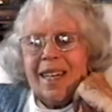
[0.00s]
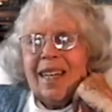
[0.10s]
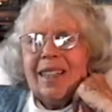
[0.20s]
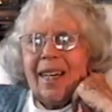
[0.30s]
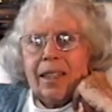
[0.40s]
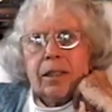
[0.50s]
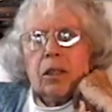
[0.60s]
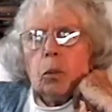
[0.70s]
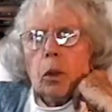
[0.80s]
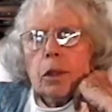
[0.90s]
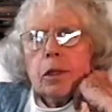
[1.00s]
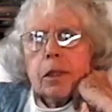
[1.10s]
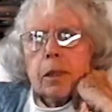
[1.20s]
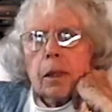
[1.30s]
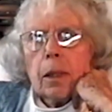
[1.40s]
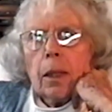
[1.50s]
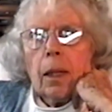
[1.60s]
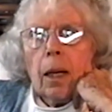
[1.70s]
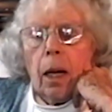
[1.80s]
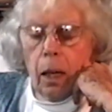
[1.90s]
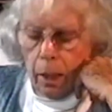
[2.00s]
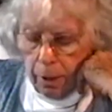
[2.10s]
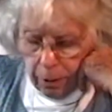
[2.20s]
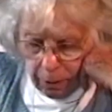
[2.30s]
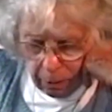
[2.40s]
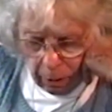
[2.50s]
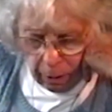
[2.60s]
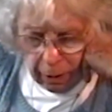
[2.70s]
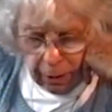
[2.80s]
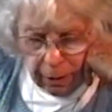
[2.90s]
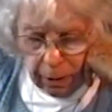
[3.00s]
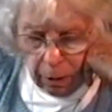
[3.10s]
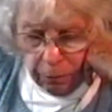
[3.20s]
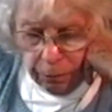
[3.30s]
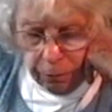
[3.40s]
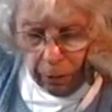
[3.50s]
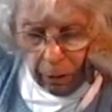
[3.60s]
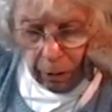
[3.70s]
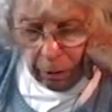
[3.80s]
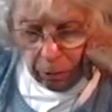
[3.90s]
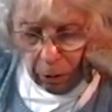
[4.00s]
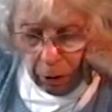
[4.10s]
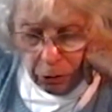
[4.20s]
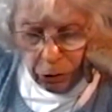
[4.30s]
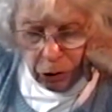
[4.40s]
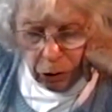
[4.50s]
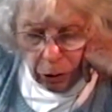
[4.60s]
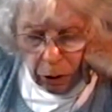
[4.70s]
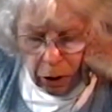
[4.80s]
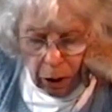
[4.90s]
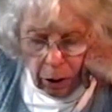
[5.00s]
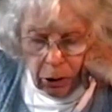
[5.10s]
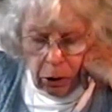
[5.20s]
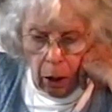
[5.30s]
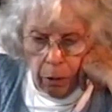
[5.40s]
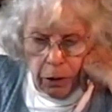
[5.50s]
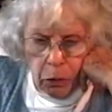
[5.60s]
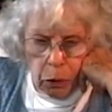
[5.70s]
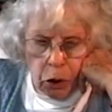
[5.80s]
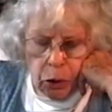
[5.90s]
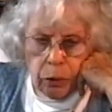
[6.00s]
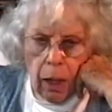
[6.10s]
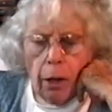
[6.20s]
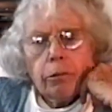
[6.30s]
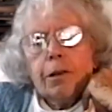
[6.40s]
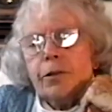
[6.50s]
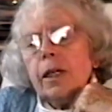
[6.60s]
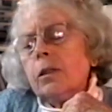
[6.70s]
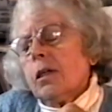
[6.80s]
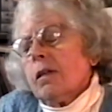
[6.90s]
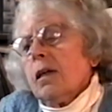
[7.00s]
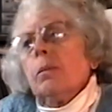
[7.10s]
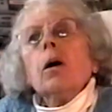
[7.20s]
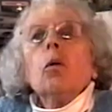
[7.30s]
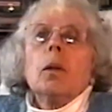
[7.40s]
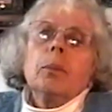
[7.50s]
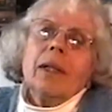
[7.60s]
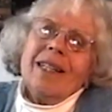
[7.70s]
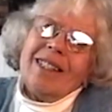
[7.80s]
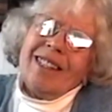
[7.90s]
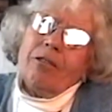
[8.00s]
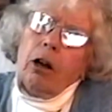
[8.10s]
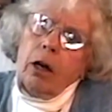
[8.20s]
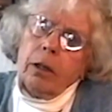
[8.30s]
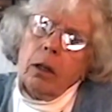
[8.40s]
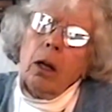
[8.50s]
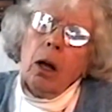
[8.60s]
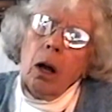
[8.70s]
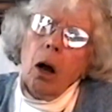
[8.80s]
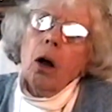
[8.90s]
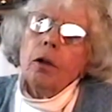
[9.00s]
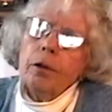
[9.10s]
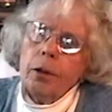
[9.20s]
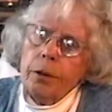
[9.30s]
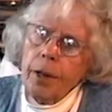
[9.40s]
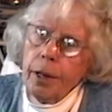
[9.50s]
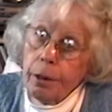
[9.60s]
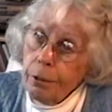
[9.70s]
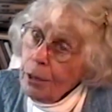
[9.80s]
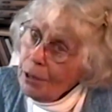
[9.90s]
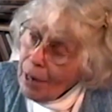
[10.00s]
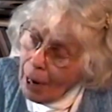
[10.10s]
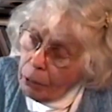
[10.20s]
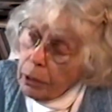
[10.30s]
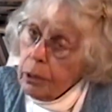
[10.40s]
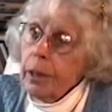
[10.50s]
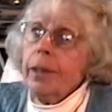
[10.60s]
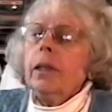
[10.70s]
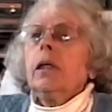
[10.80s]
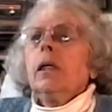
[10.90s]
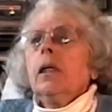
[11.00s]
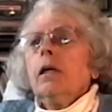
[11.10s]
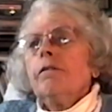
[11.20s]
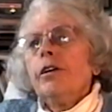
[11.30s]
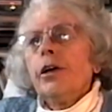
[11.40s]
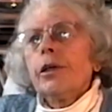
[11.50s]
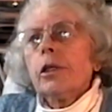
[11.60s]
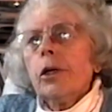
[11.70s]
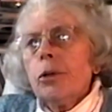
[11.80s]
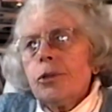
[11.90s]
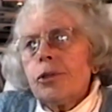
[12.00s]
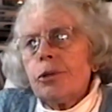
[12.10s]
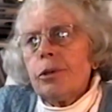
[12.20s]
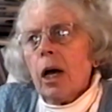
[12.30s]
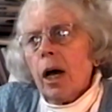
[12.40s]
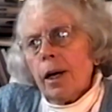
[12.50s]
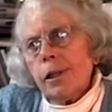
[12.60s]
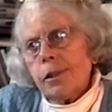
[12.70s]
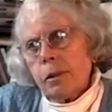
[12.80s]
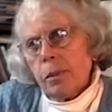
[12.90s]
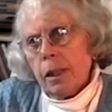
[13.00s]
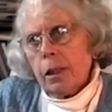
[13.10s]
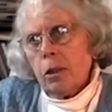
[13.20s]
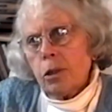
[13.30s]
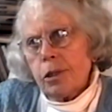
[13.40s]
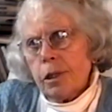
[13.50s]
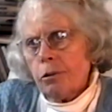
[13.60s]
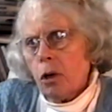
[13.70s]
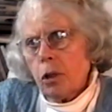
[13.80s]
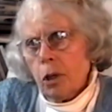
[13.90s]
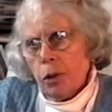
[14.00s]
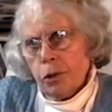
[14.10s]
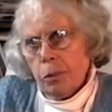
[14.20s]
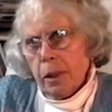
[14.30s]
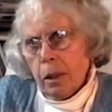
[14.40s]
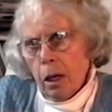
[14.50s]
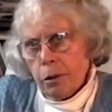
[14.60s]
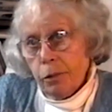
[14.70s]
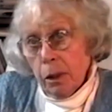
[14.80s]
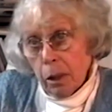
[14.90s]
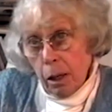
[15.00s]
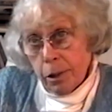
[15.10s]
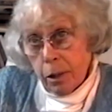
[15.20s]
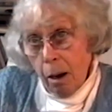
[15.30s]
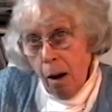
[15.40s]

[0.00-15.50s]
elected ones is done under certain sanskaras which do not reveal to them what planes they're on, although they are undoubtedly very close to the highest plane because they're all going to be God realized.